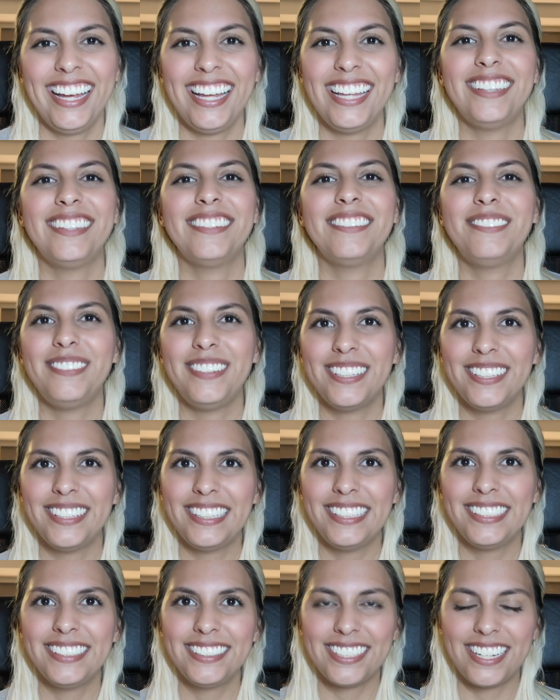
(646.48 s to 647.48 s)
and the
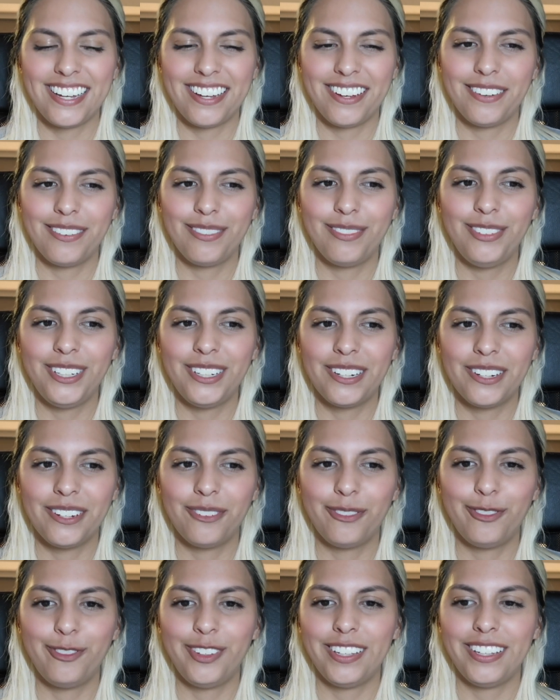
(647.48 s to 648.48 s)
feelings of, you
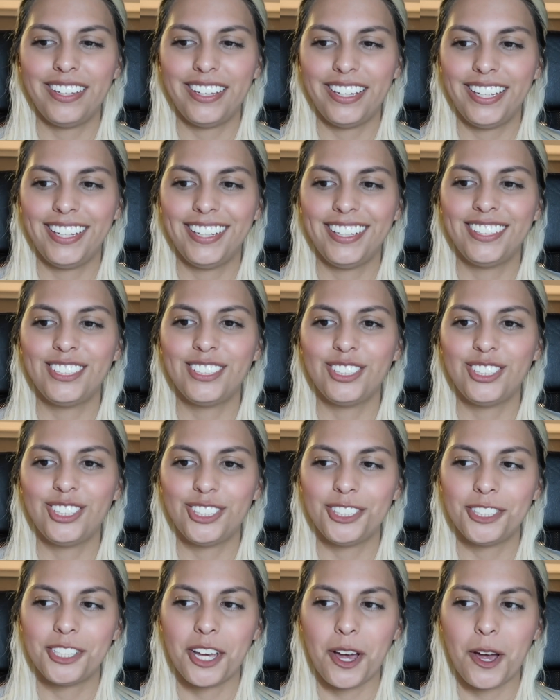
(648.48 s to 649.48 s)
know, feeling just
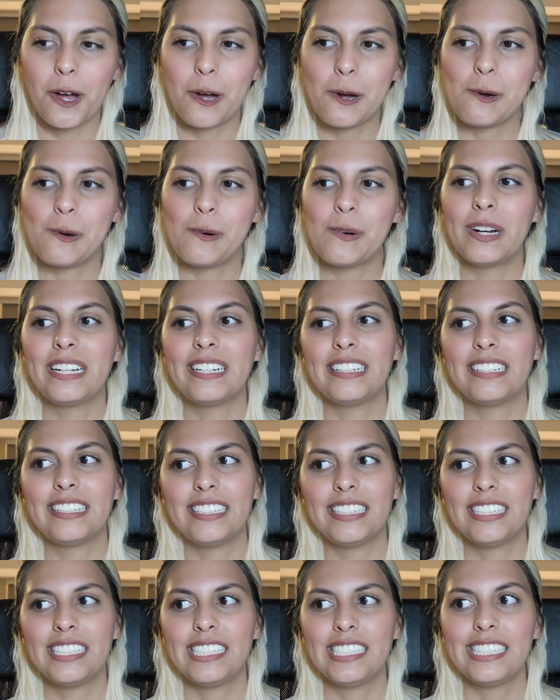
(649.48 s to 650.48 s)
so
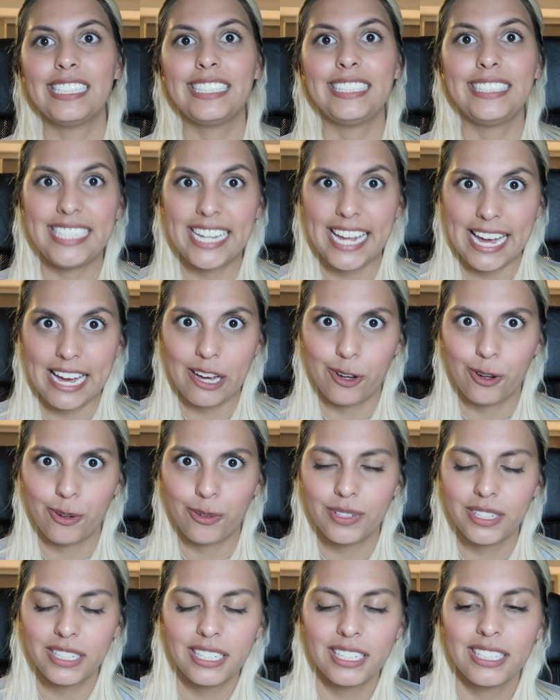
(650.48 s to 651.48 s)

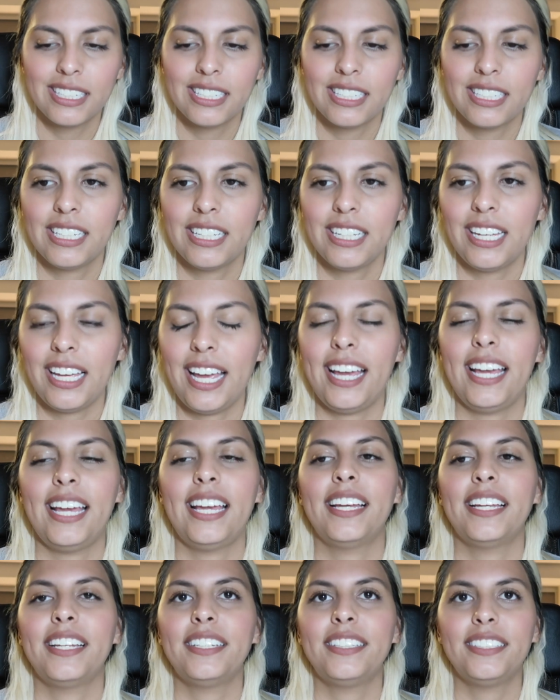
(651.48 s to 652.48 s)
down.
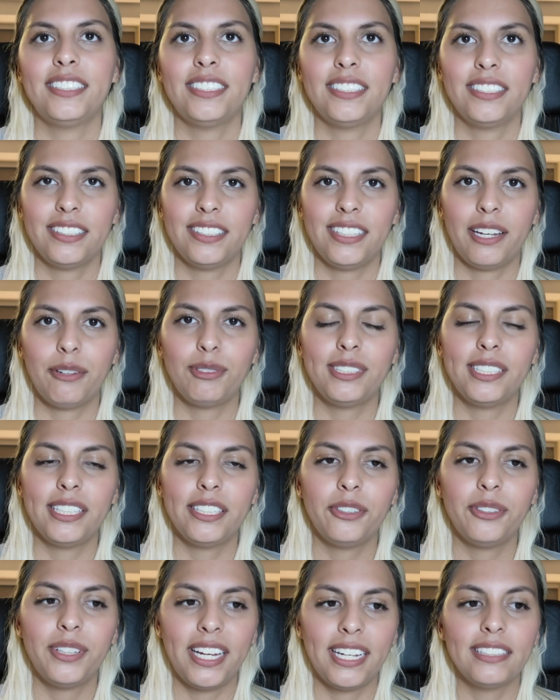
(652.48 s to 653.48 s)
And I was
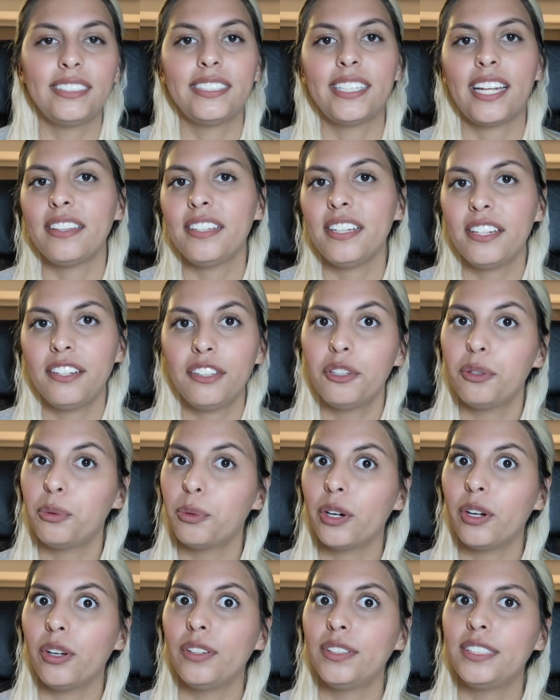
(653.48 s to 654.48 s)
like, okay, it's not the end of the
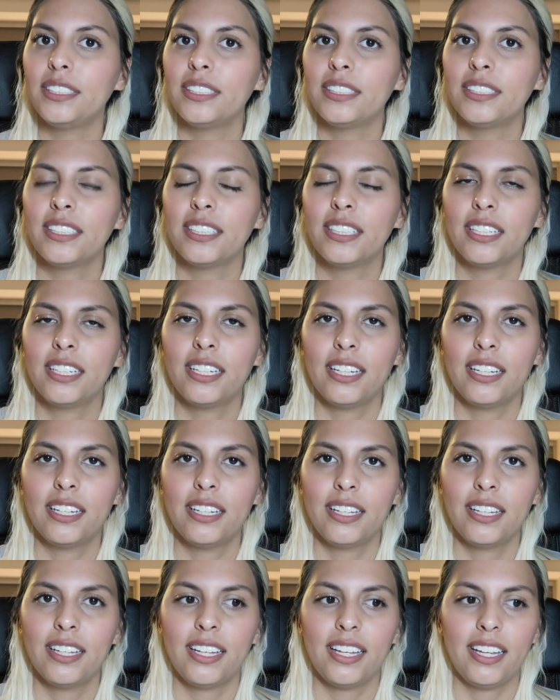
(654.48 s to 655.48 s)
world.
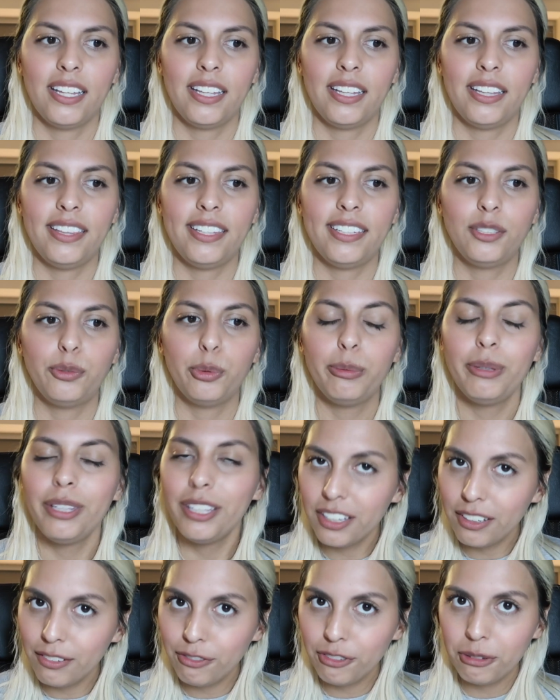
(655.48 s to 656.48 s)
This will be
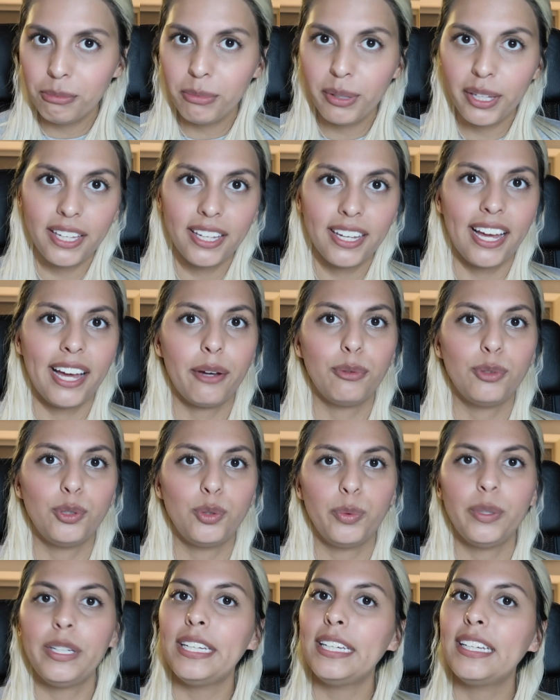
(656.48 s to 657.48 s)
good for me. I
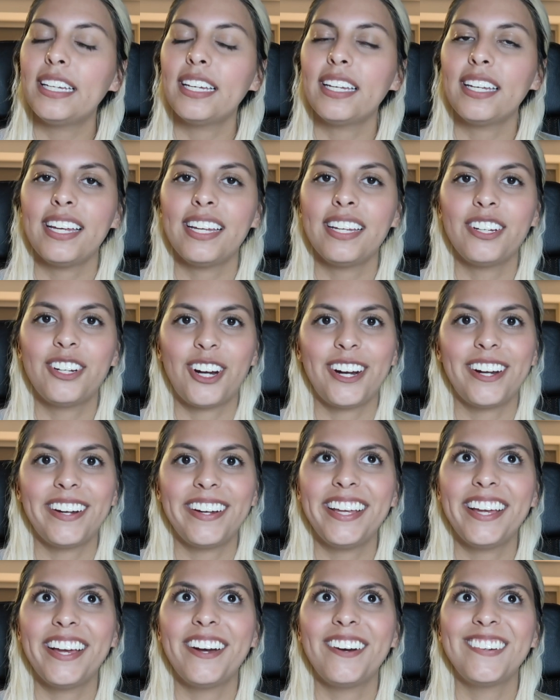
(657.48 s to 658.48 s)
was weak in
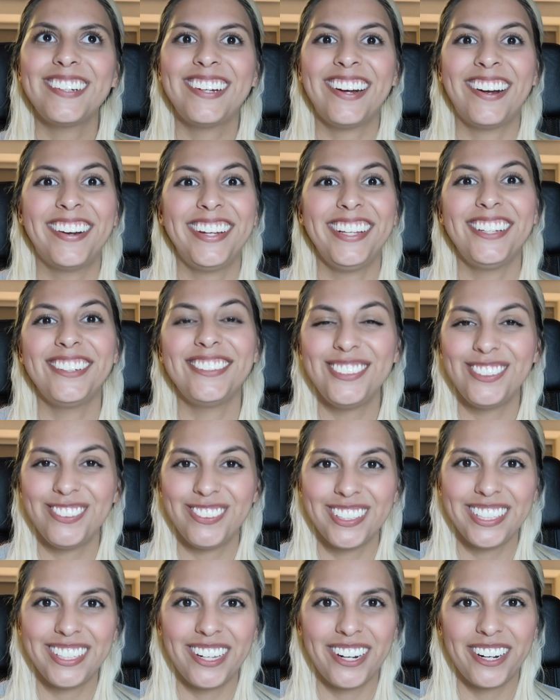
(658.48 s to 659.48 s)
cardio. Cardio was
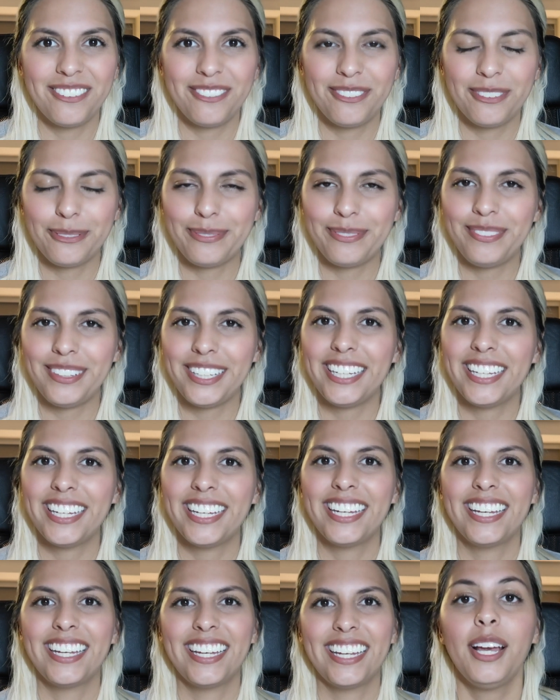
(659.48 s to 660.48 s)
really hard for me.
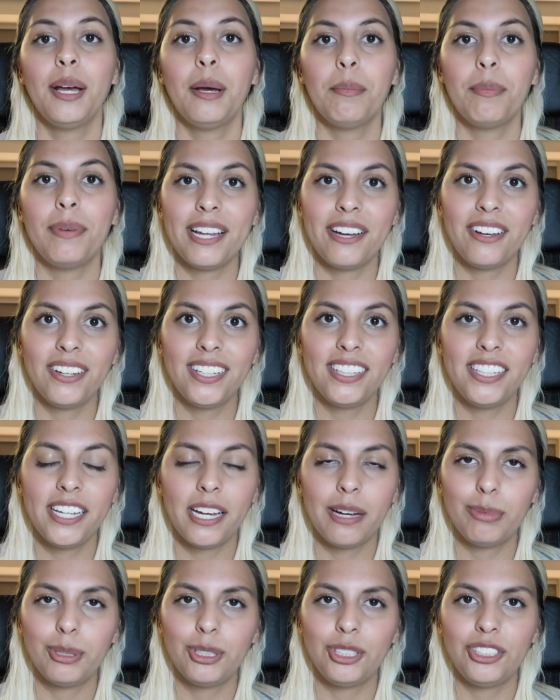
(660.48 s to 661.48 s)
But now I get the
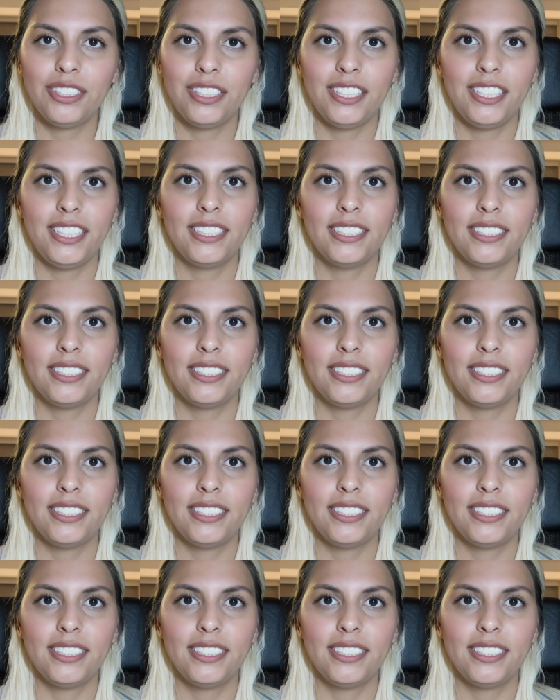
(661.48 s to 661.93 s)
opportunity